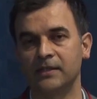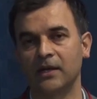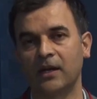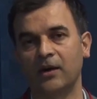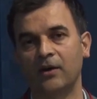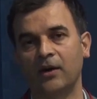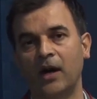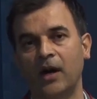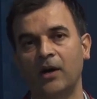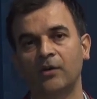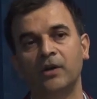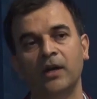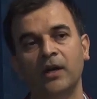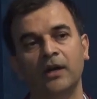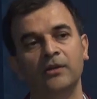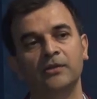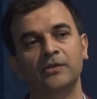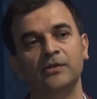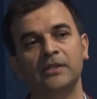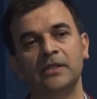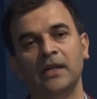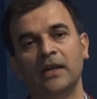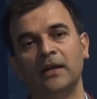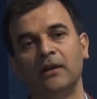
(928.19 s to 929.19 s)
How can
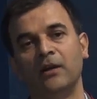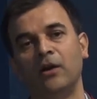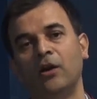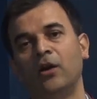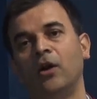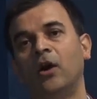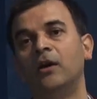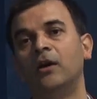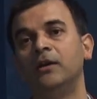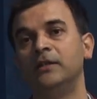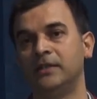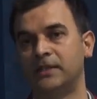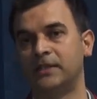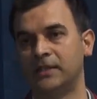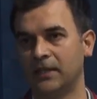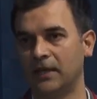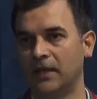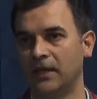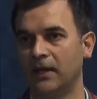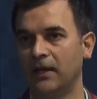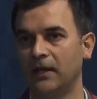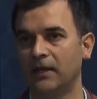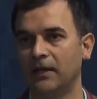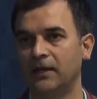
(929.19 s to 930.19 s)
you send Lords
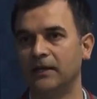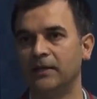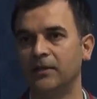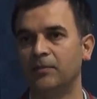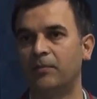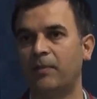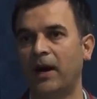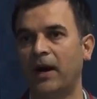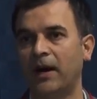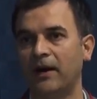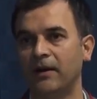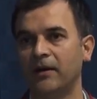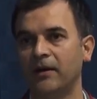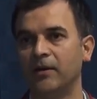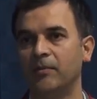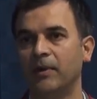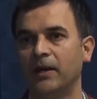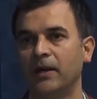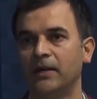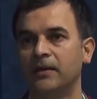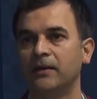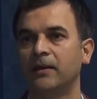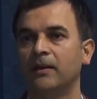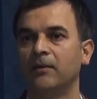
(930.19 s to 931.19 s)
in the
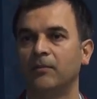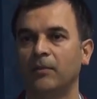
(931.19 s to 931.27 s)
Parliament?